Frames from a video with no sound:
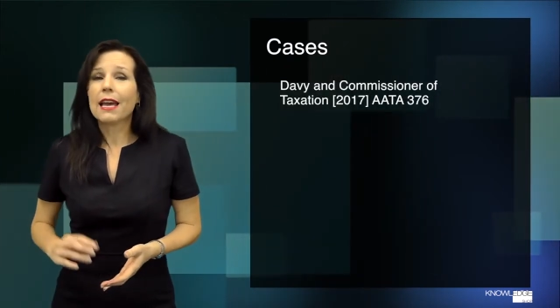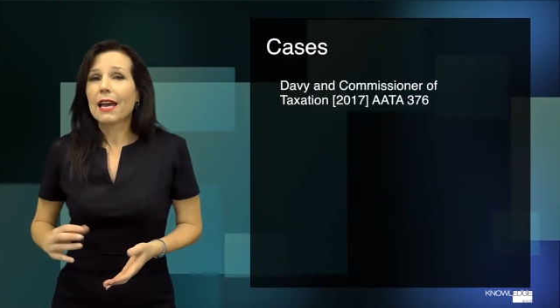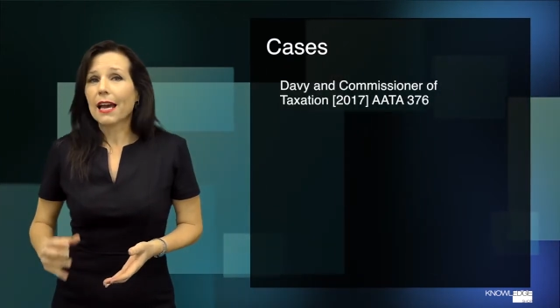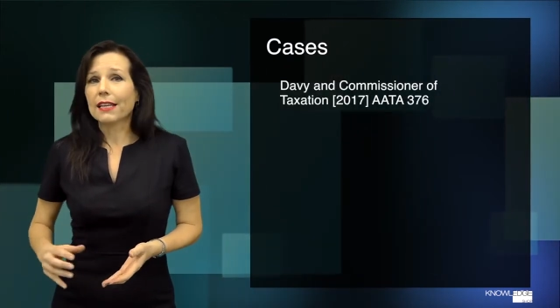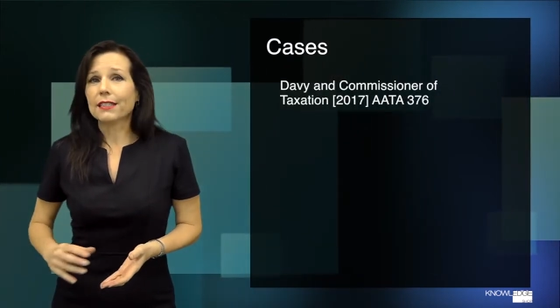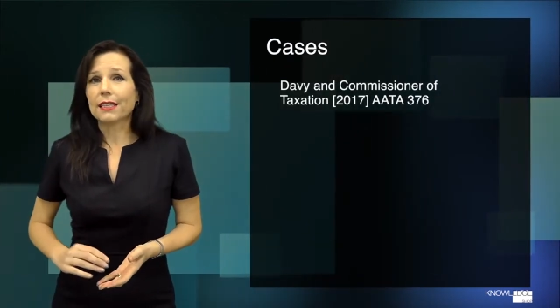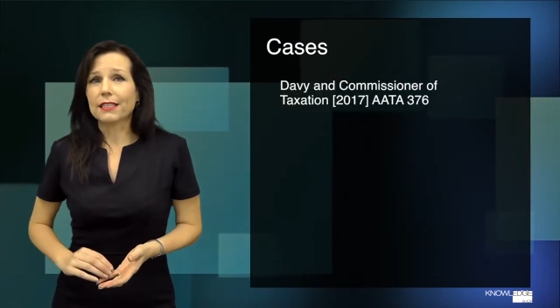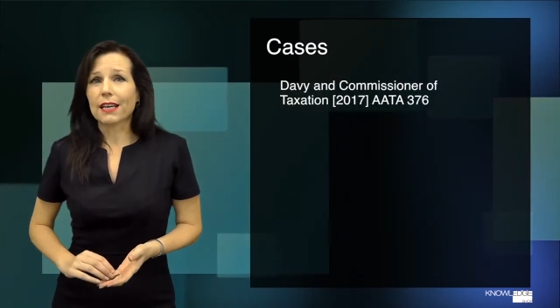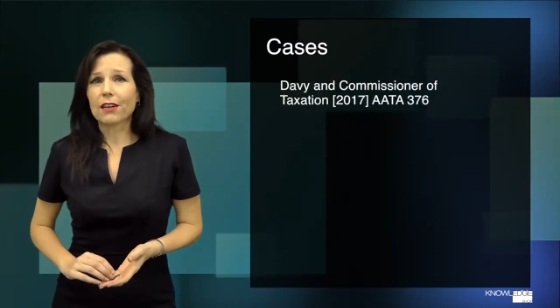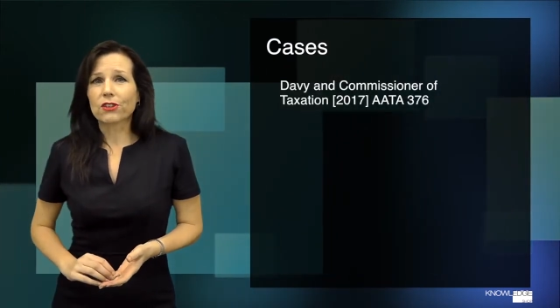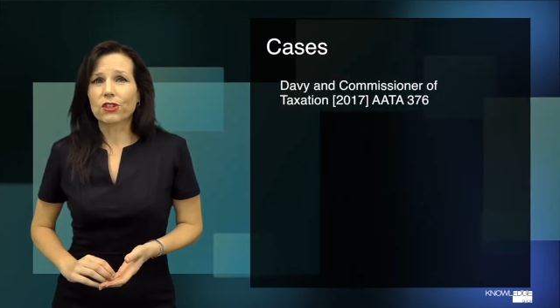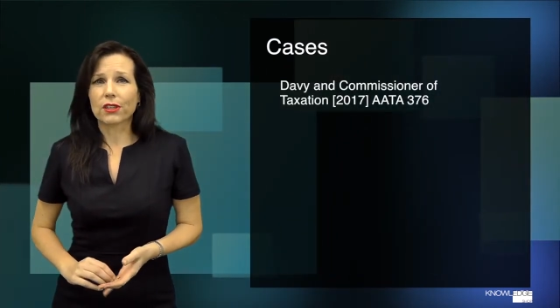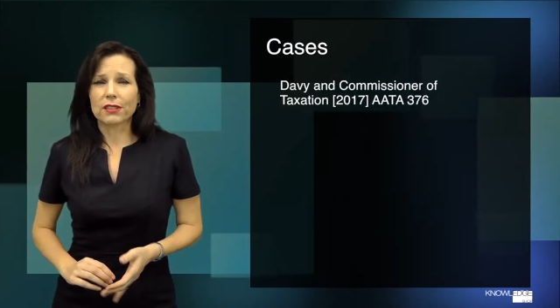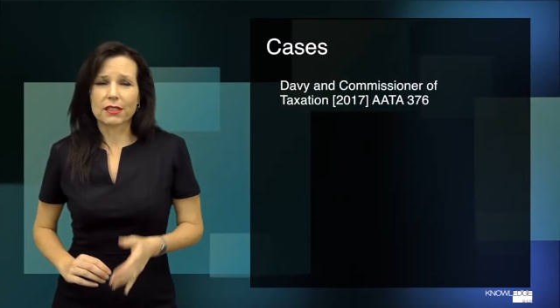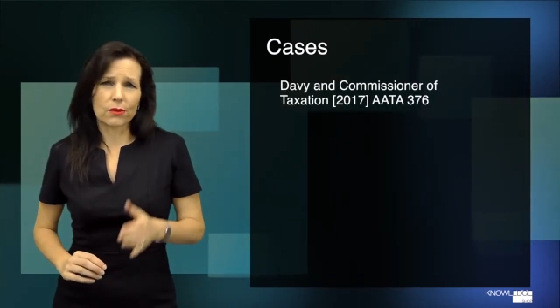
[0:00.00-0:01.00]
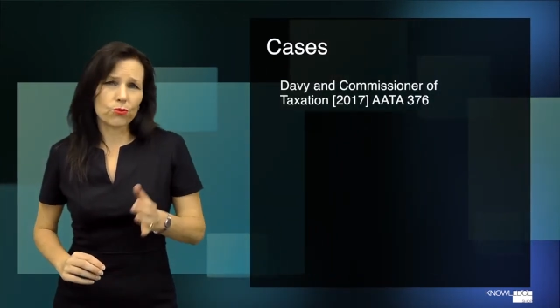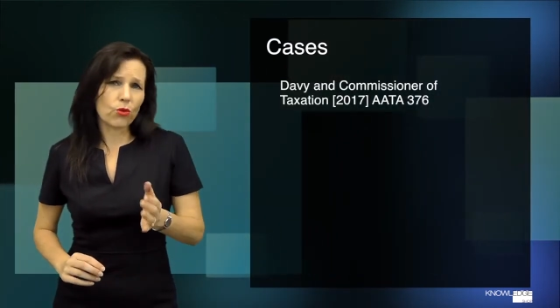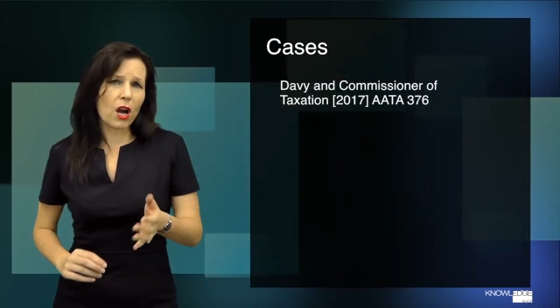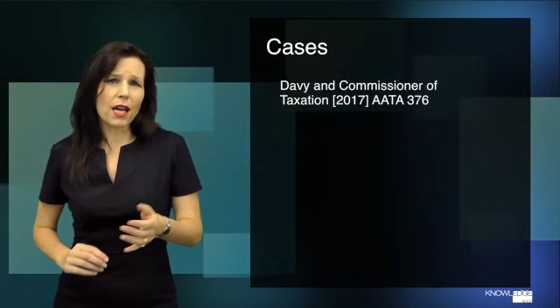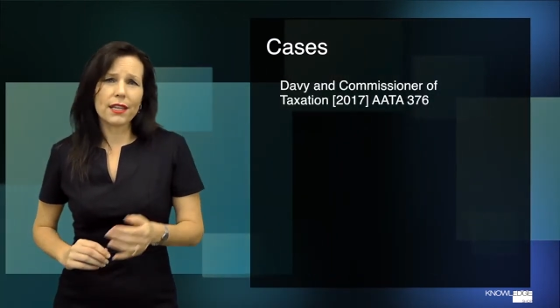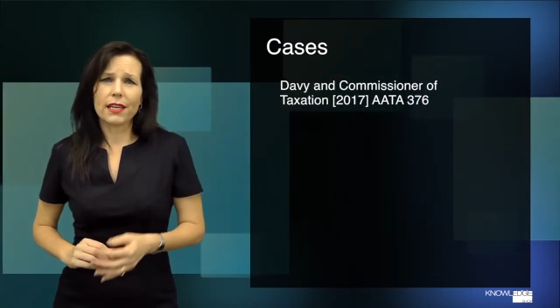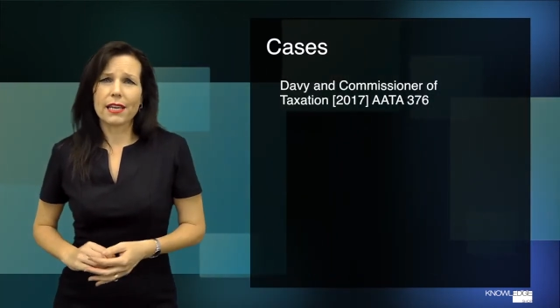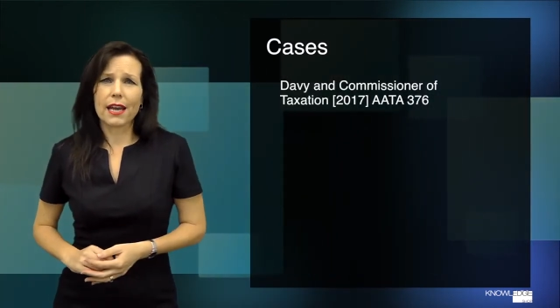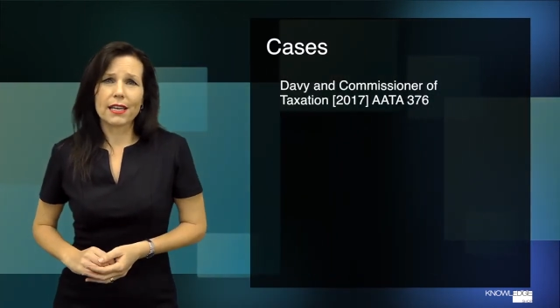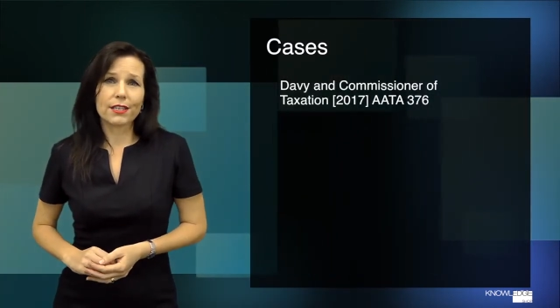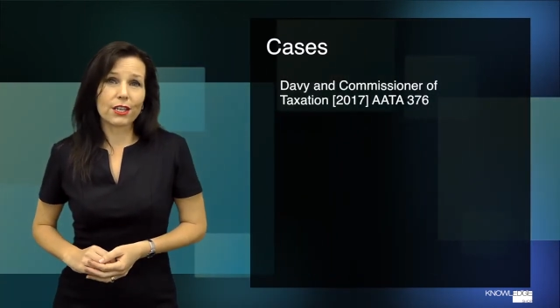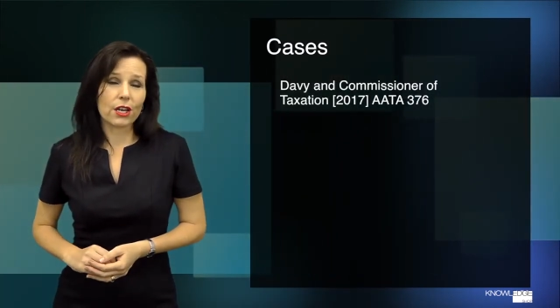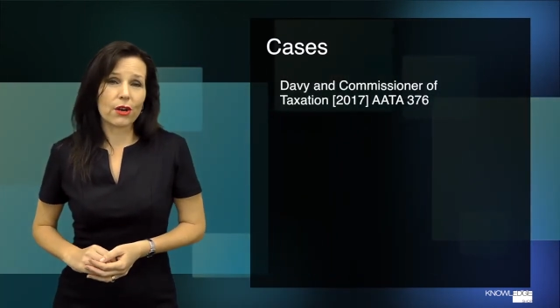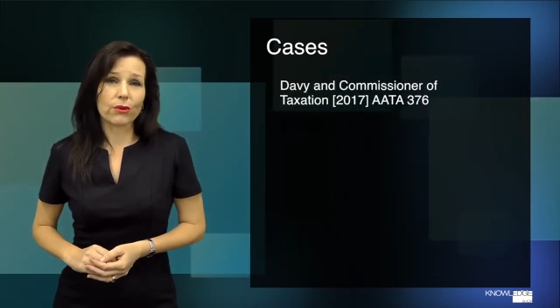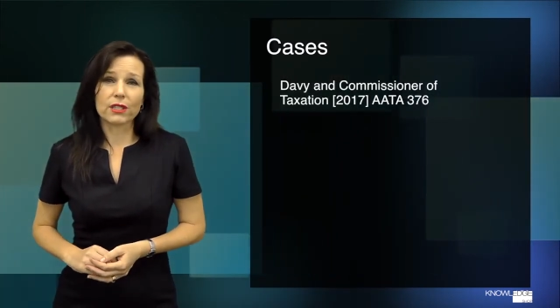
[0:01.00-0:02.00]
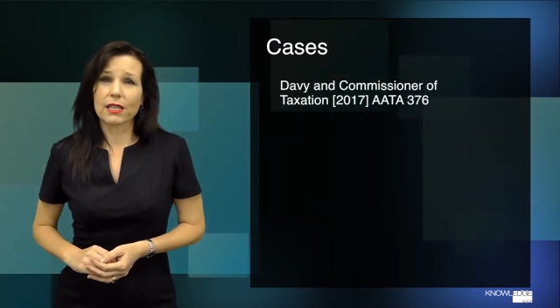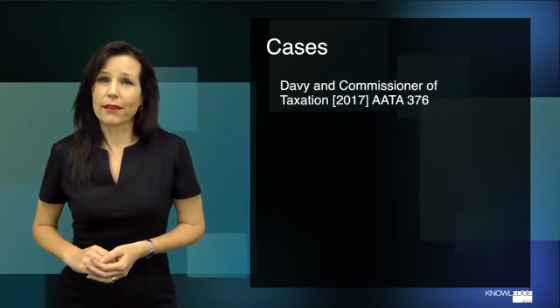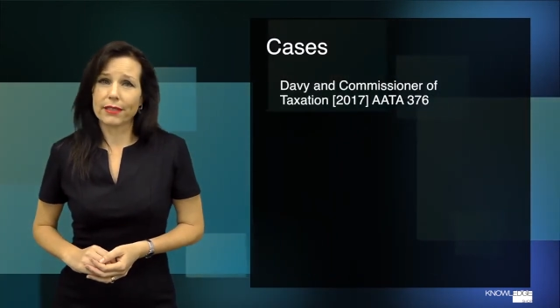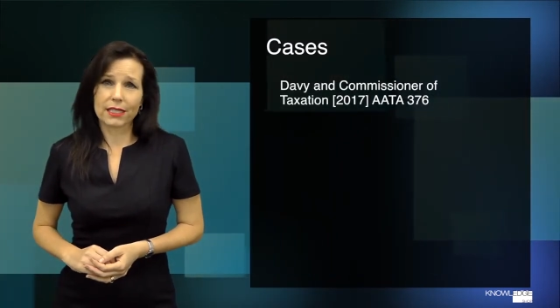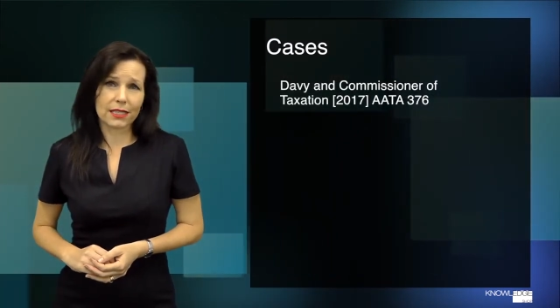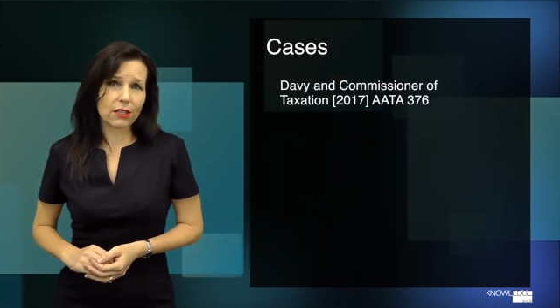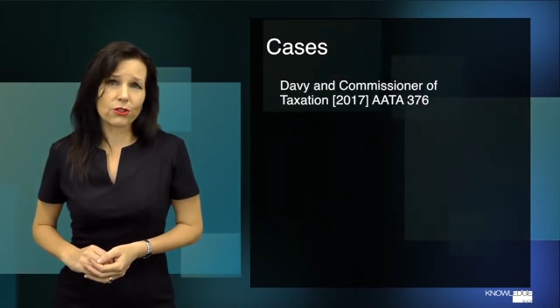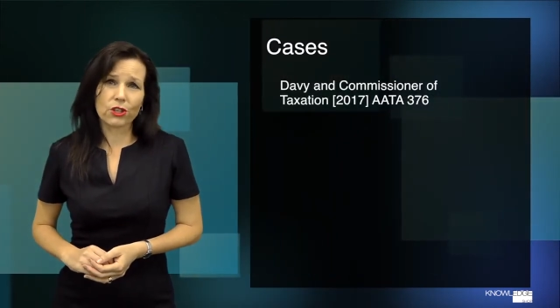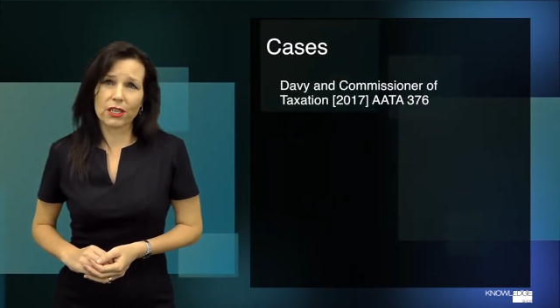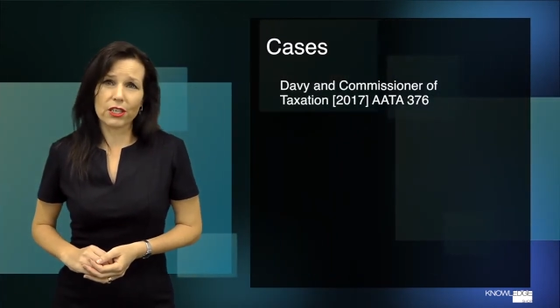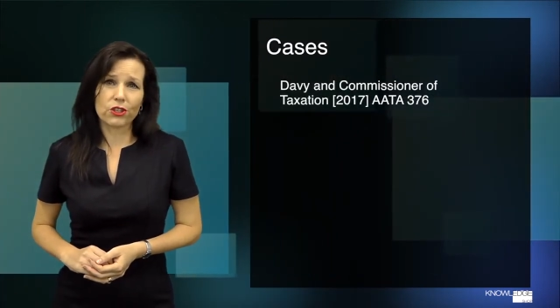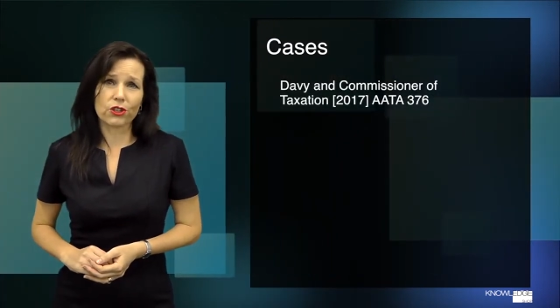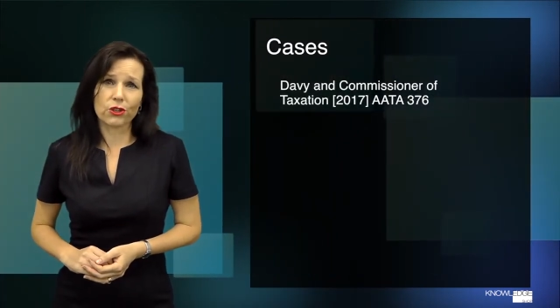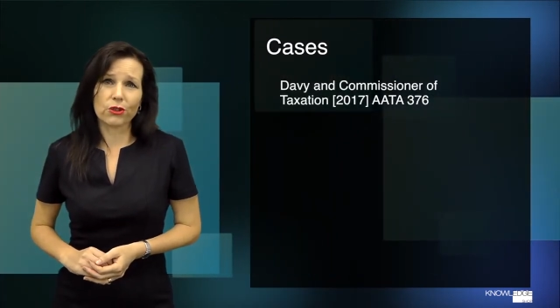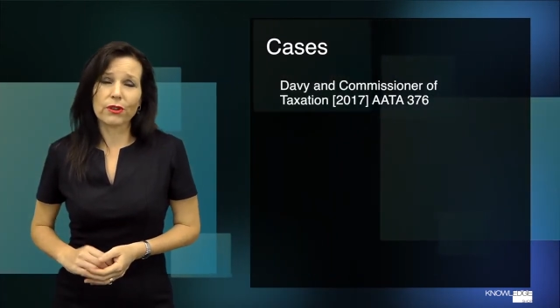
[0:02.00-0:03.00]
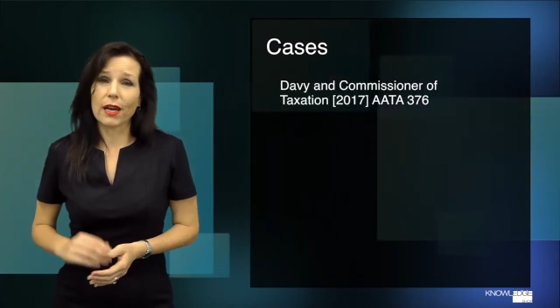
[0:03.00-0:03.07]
and deductions and why the ATO is having such an issue